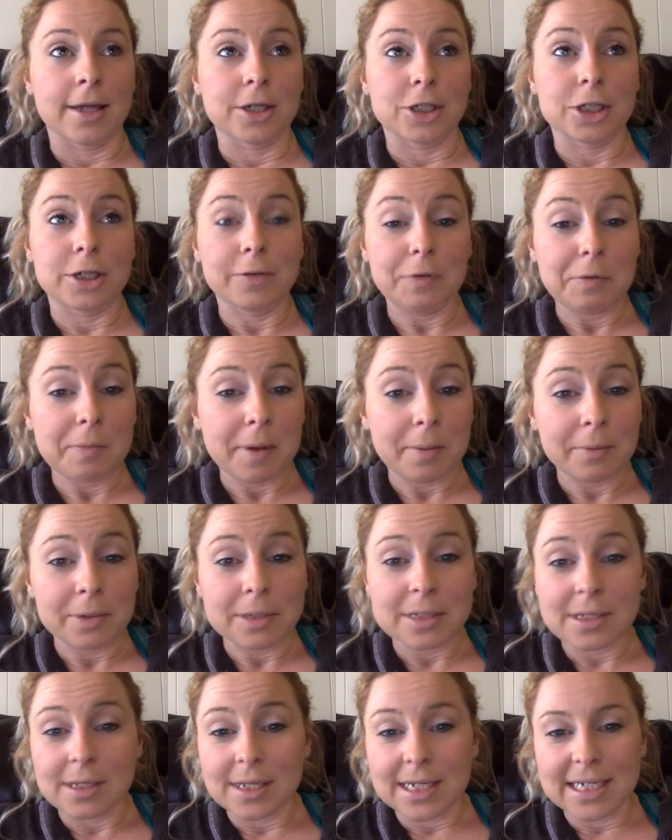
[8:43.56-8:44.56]
and she
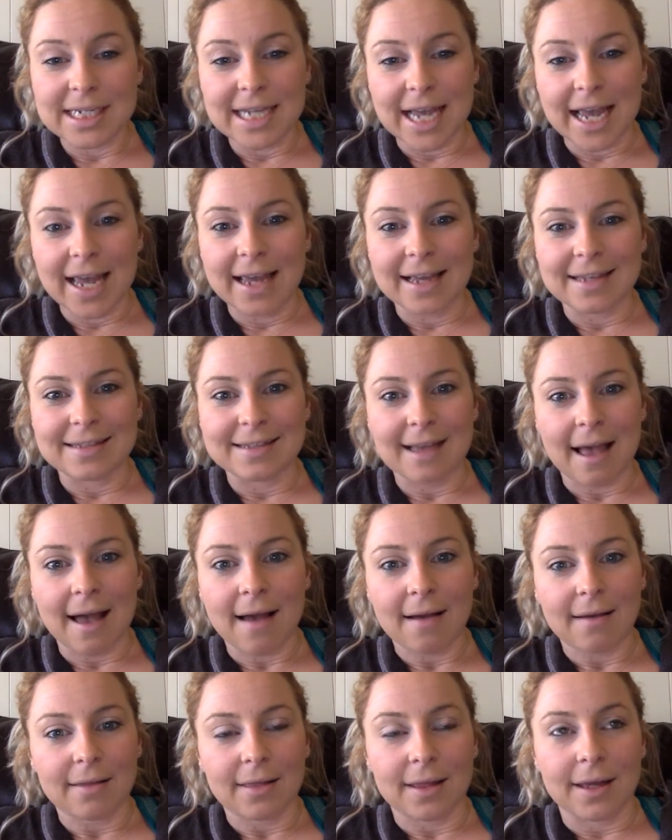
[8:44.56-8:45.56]
remembers to the day
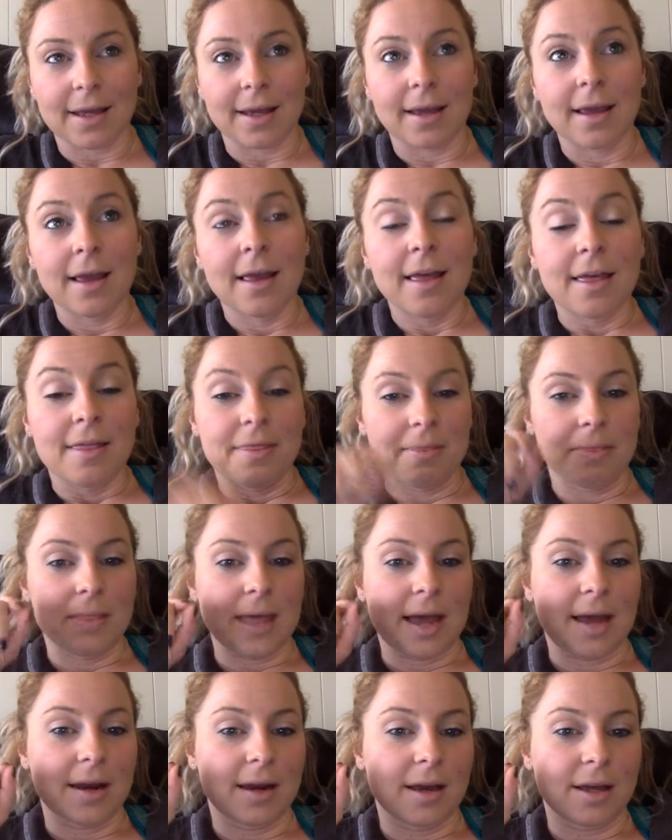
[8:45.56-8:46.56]
exactly
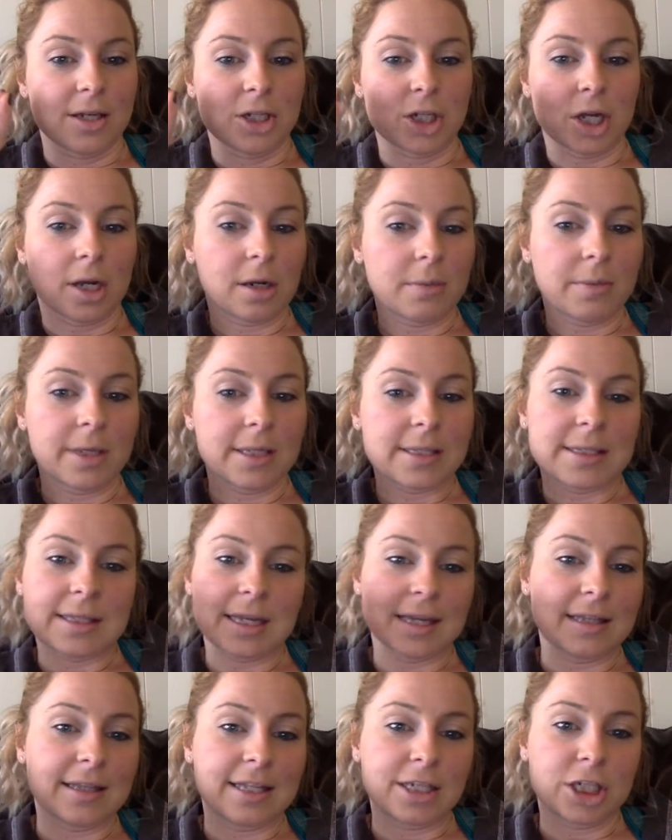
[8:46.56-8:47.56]
that a gentleman
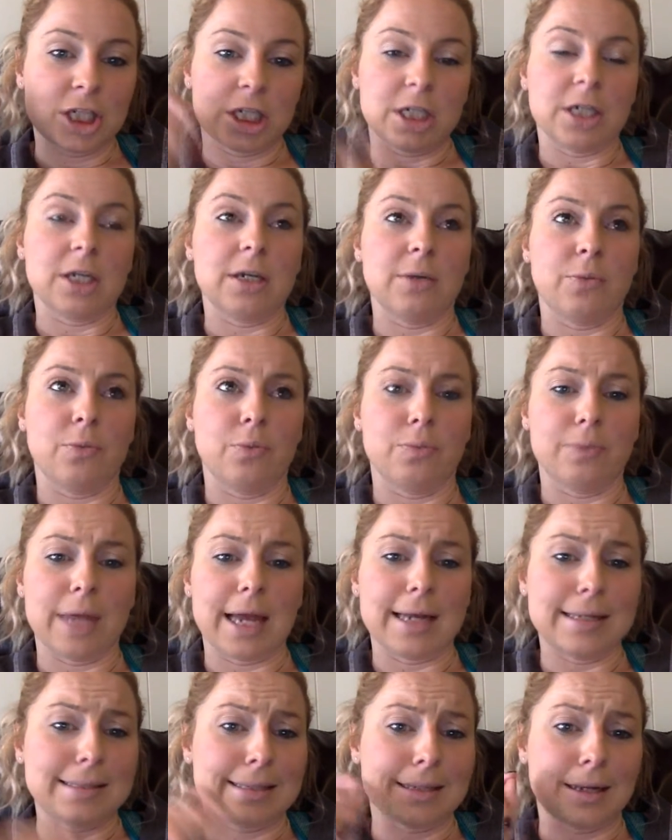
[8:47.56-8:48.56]
said that she
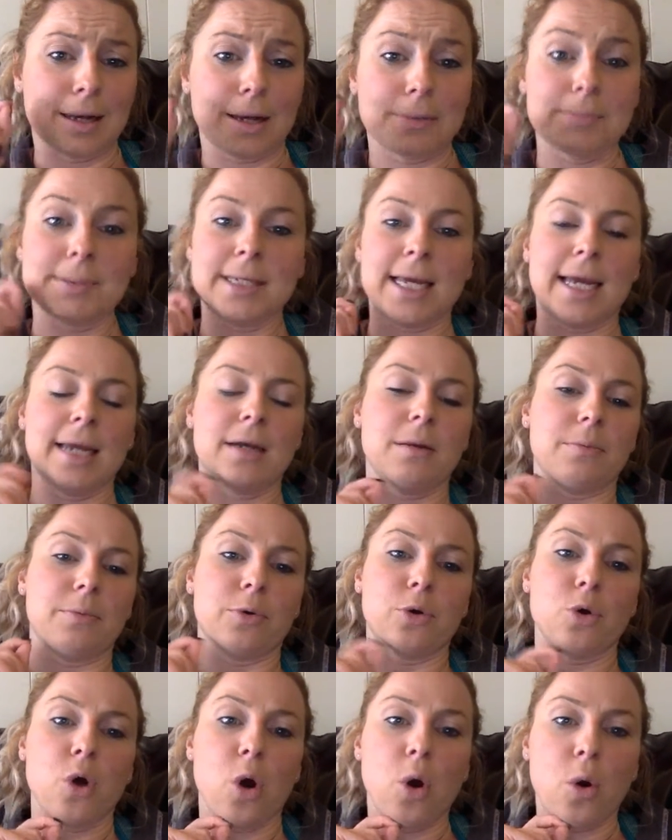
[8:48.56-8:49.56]
that is an
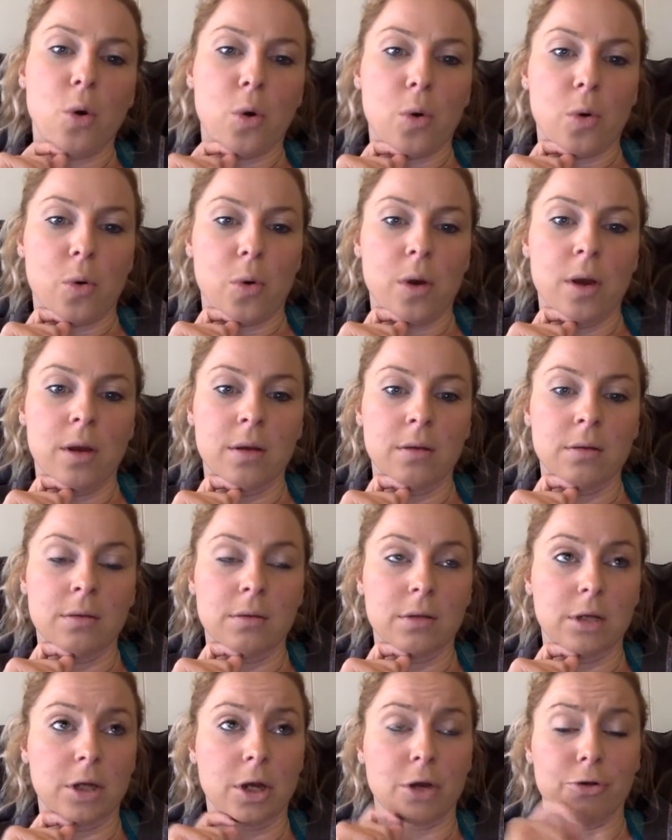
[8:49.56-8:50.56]
obtainable goal.
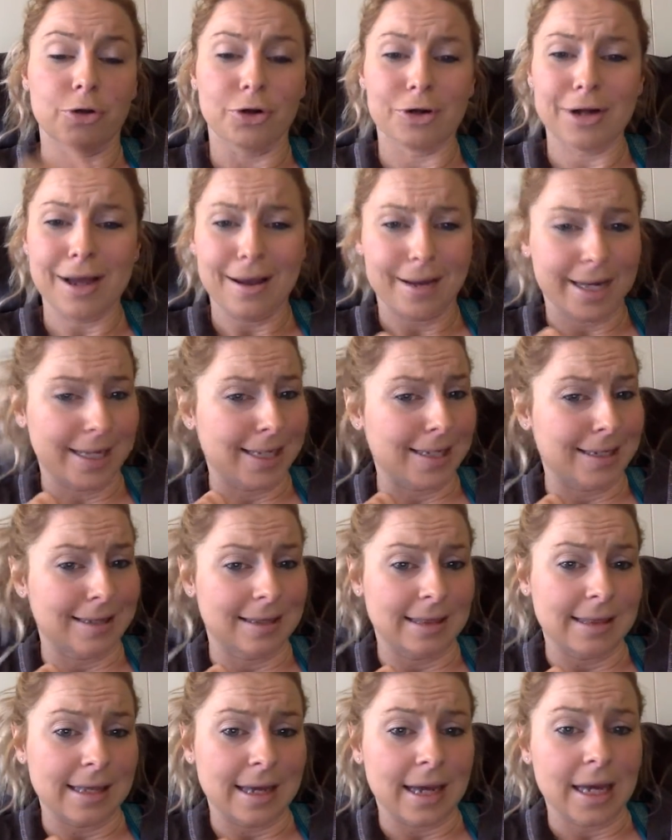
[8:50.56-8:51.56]
You know, you're not going to
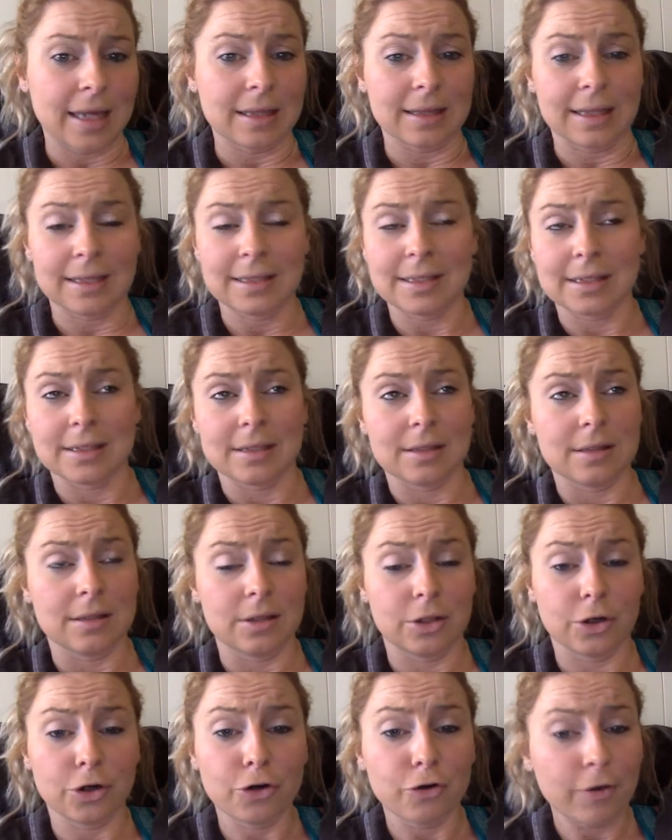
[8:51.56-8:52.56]
get that. That's
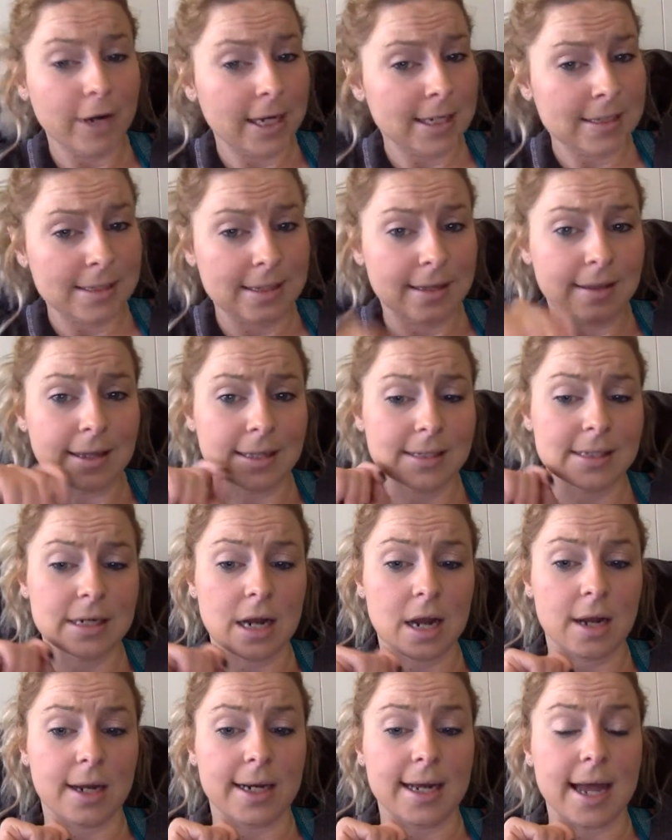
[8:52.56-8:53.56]
you're crazy. That's
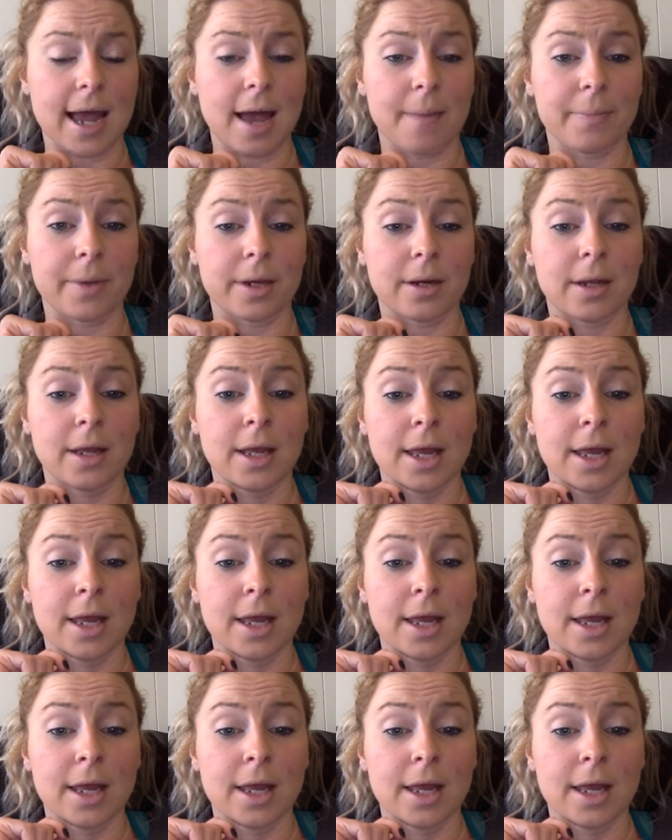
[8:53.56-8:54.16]
not going to happen